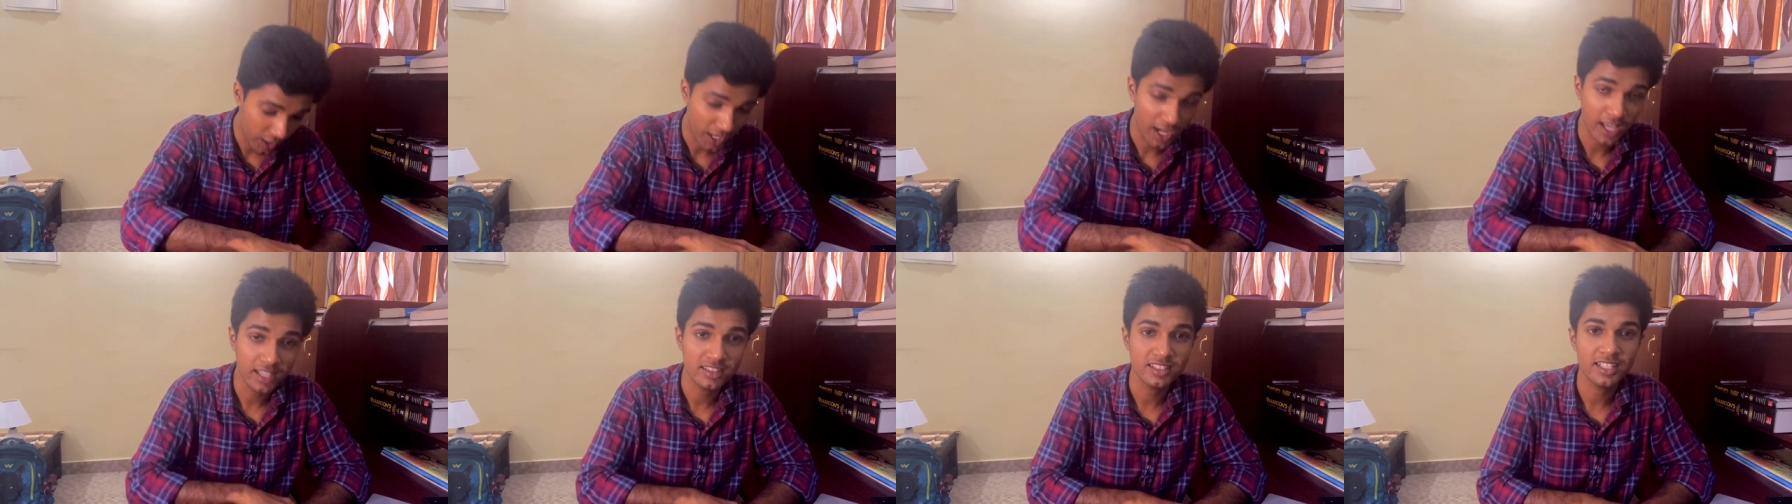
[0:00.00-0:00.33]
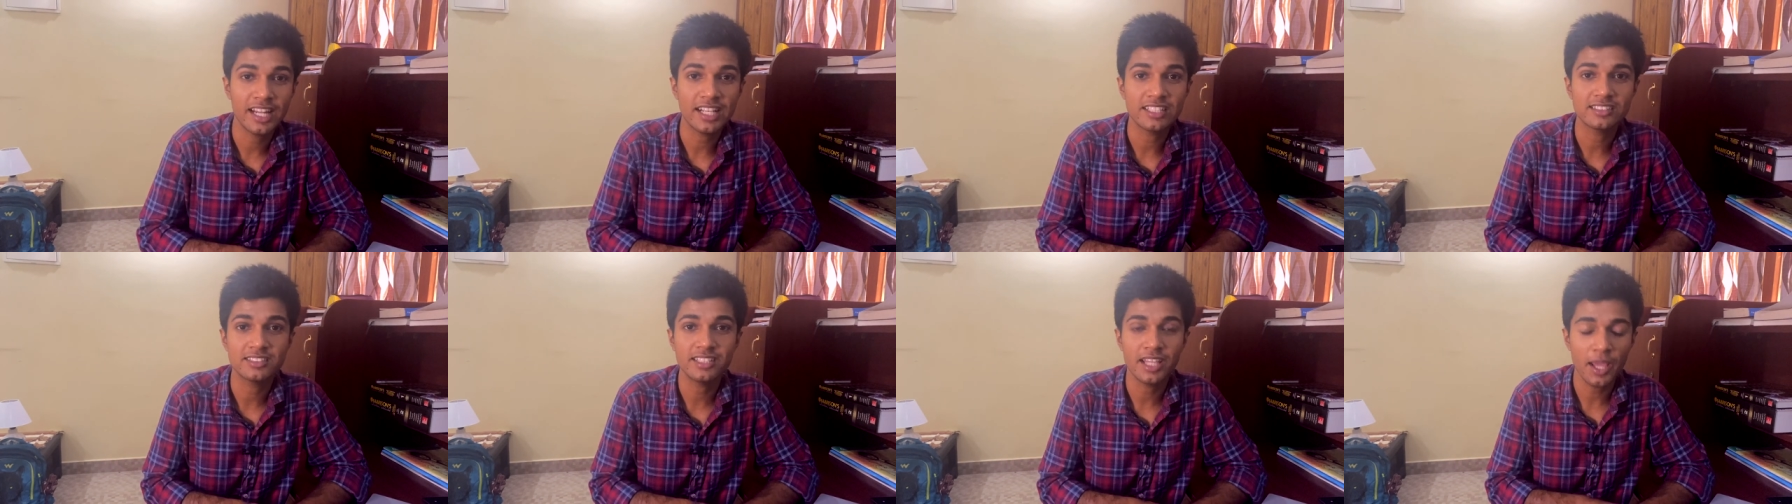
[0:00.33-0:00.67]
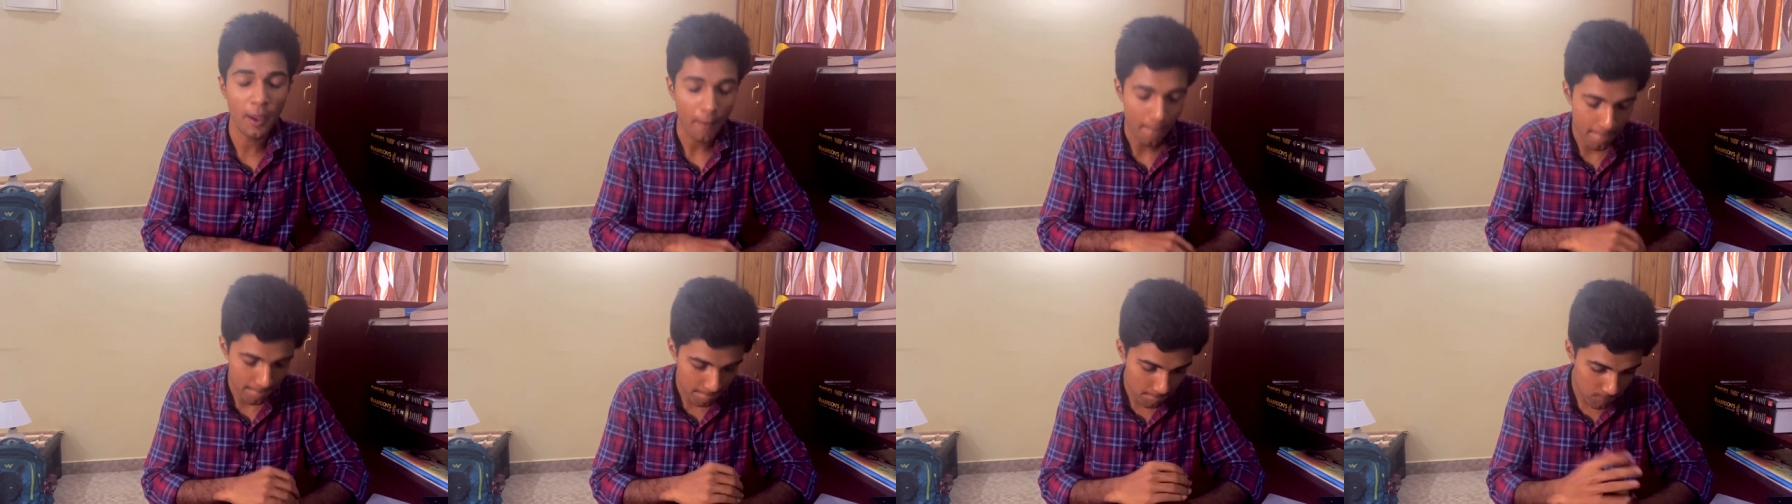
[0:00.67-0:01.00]
And the next day,
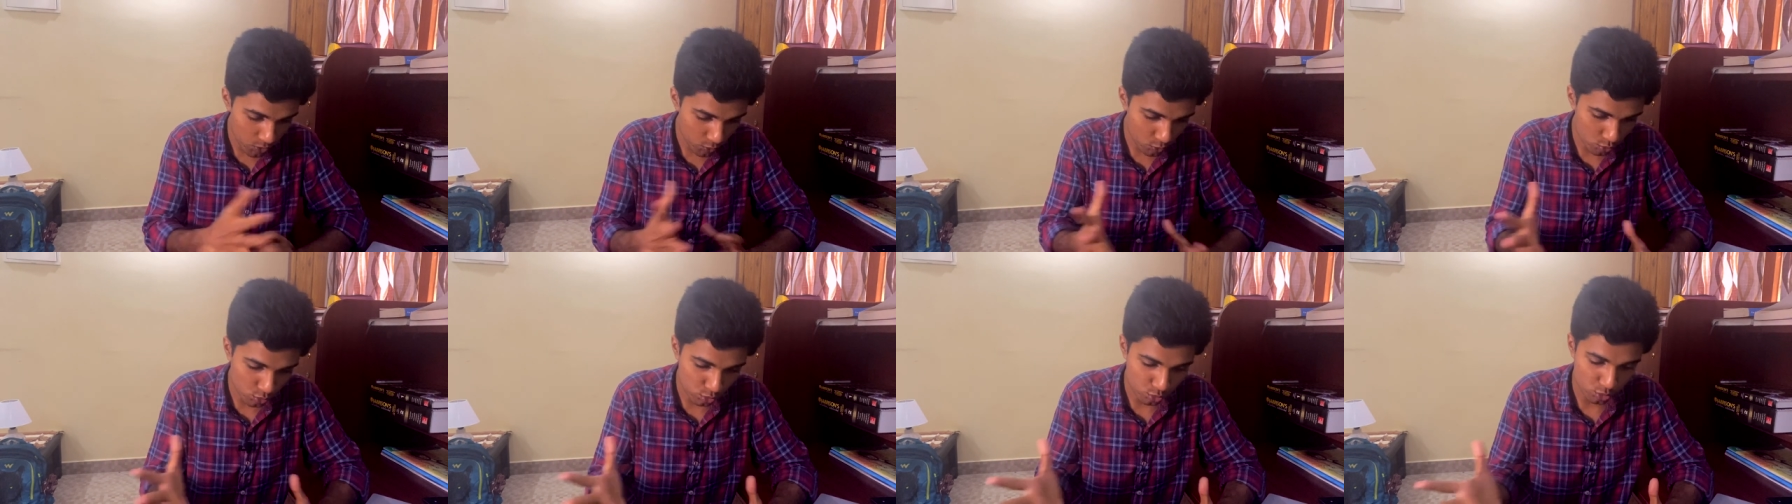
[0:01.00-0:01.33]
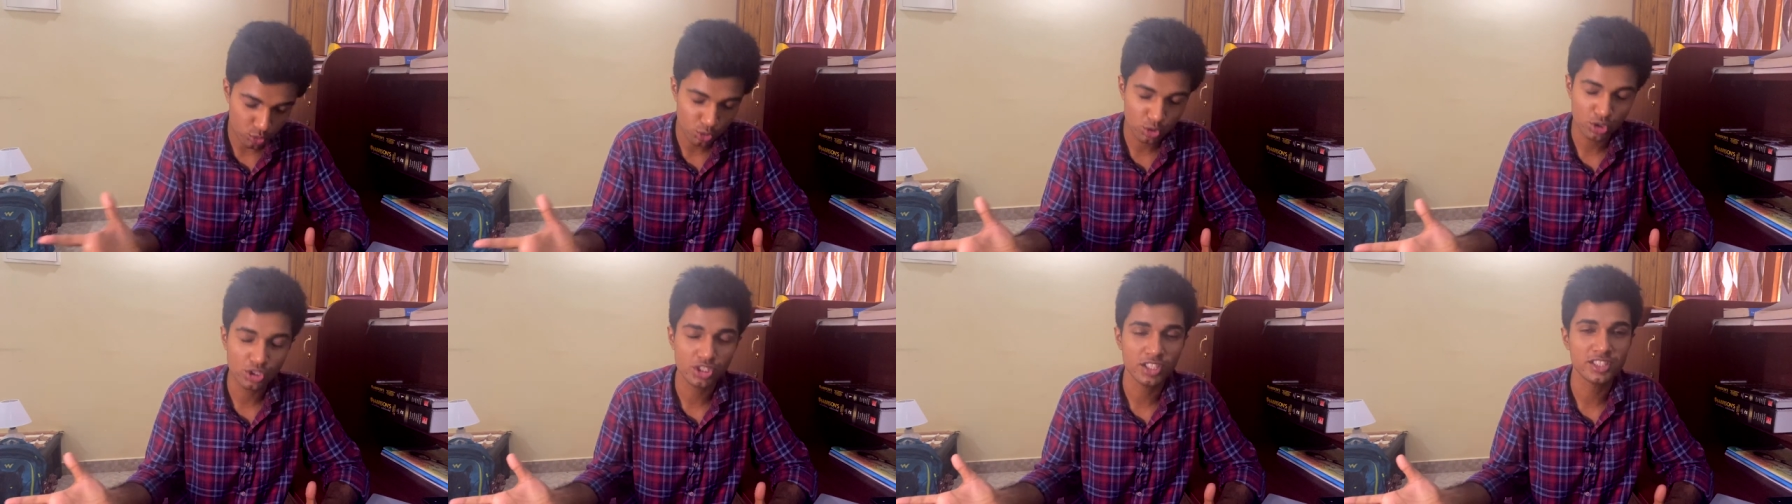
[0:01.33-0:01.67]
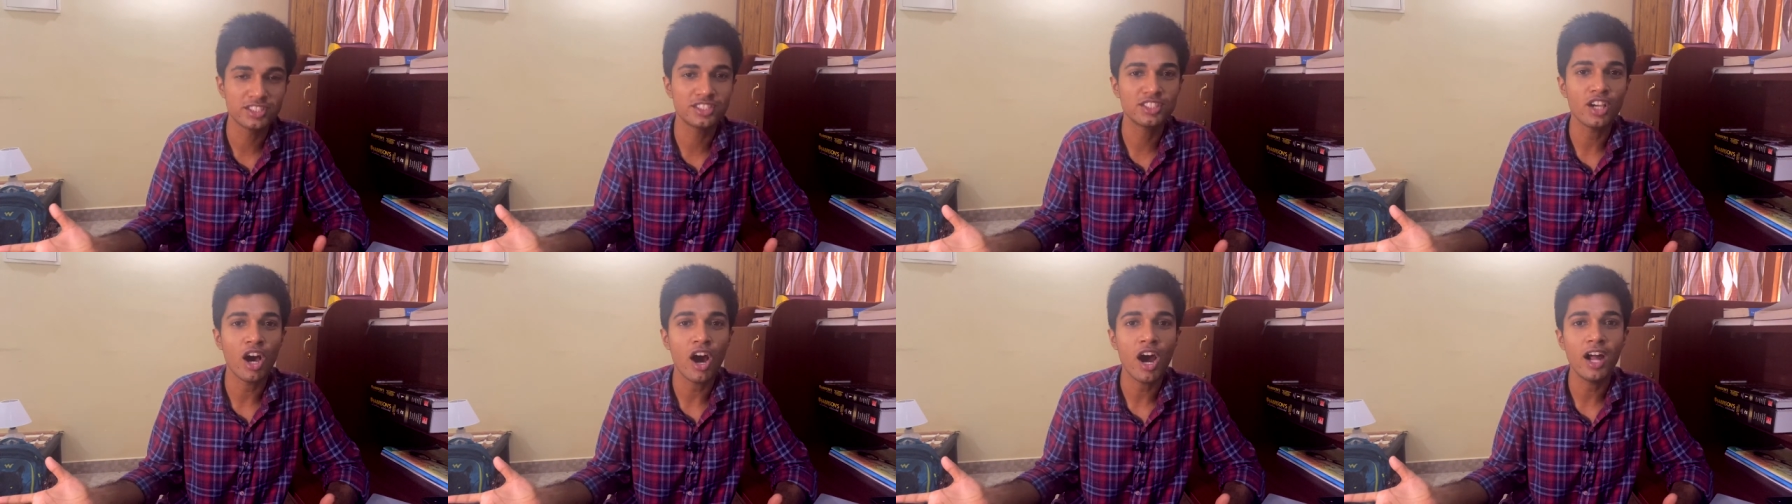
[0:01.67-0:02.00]
it's
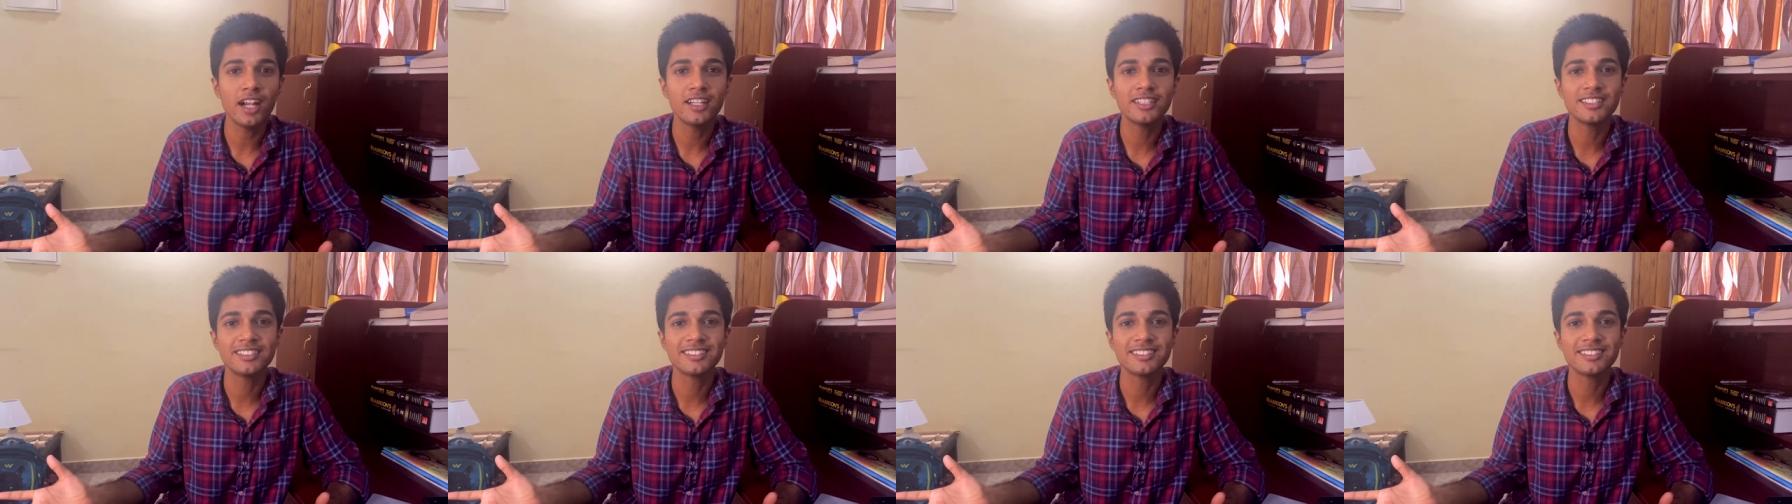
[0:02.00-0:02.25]
gone.